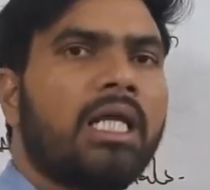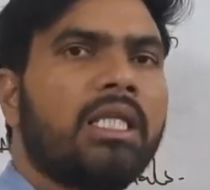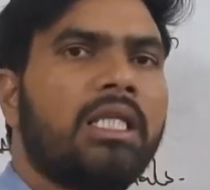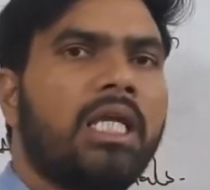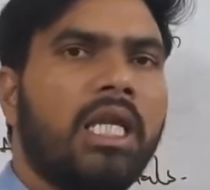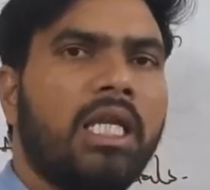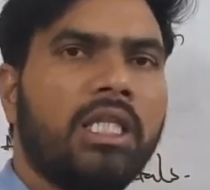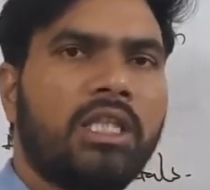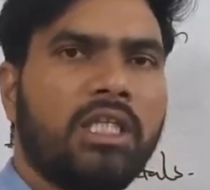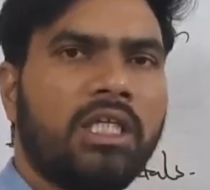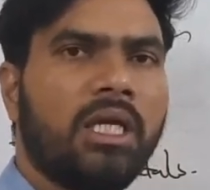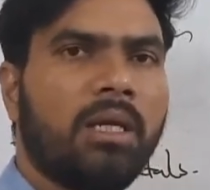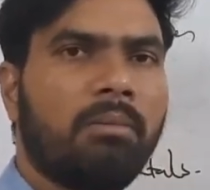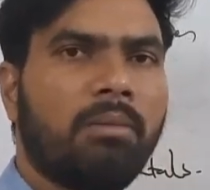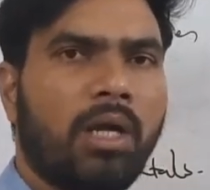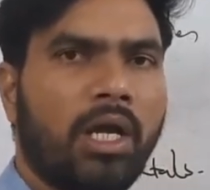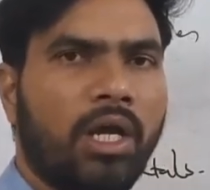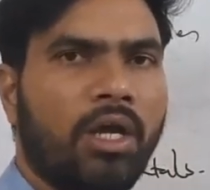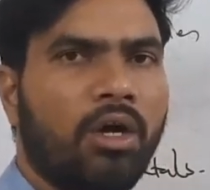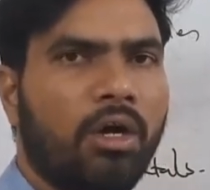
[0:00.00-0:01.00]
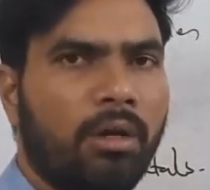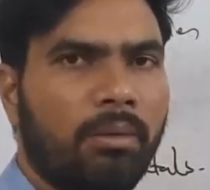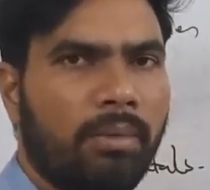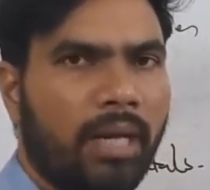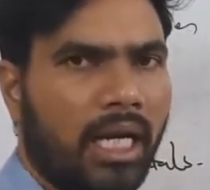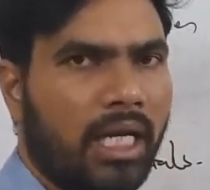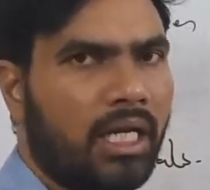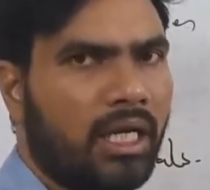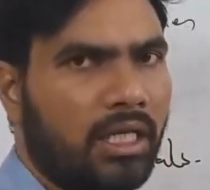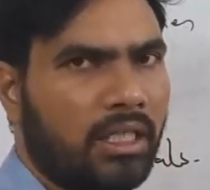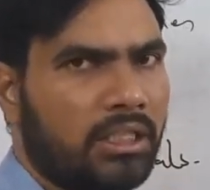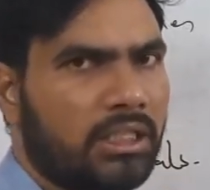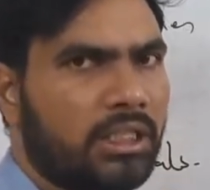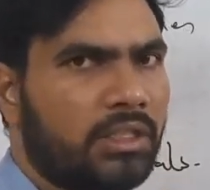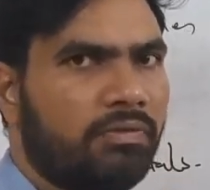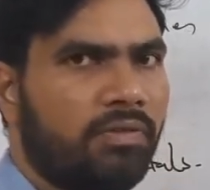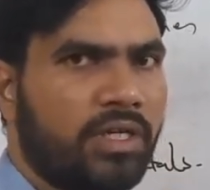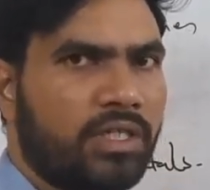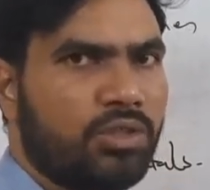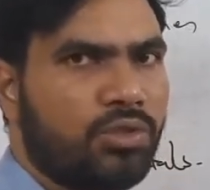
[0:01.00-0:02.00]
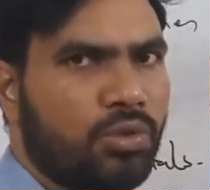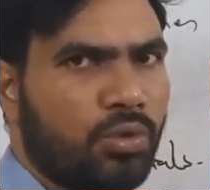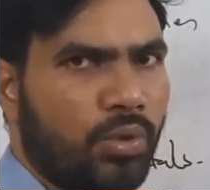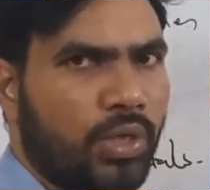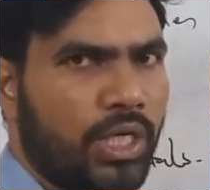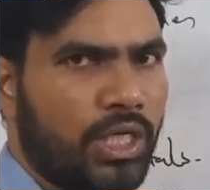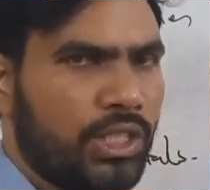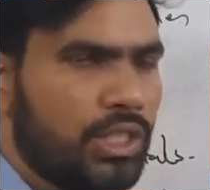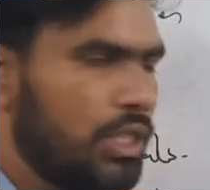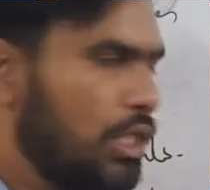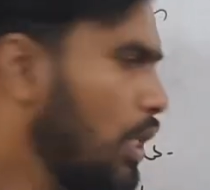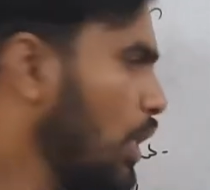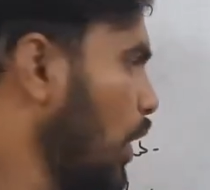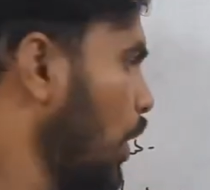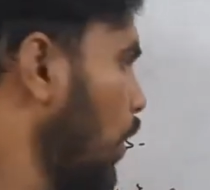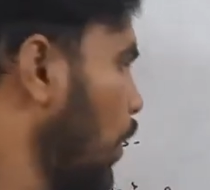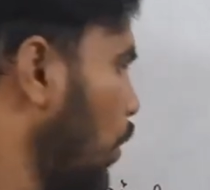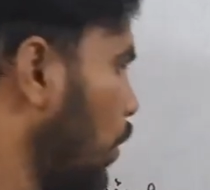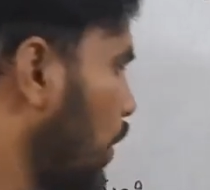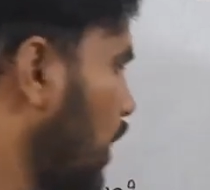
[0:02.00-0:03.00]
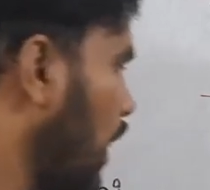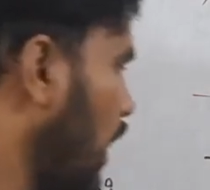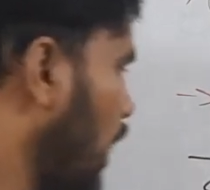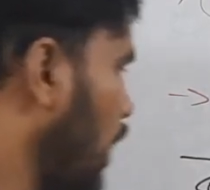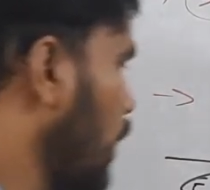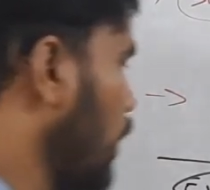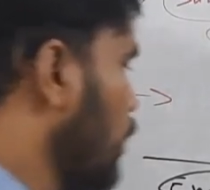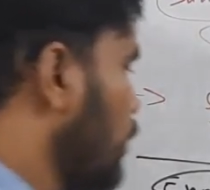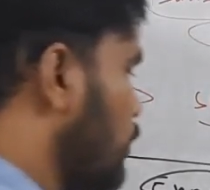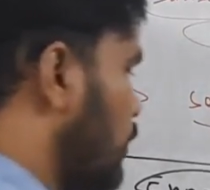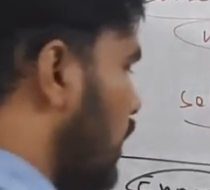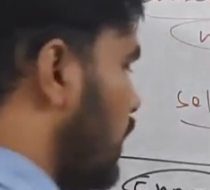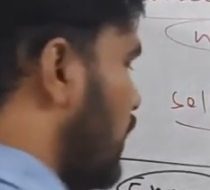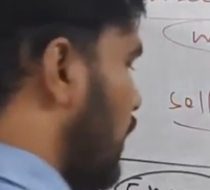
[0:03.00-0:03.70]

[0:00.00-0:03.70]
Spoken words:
the lithium ion batteries for storage. Okay, so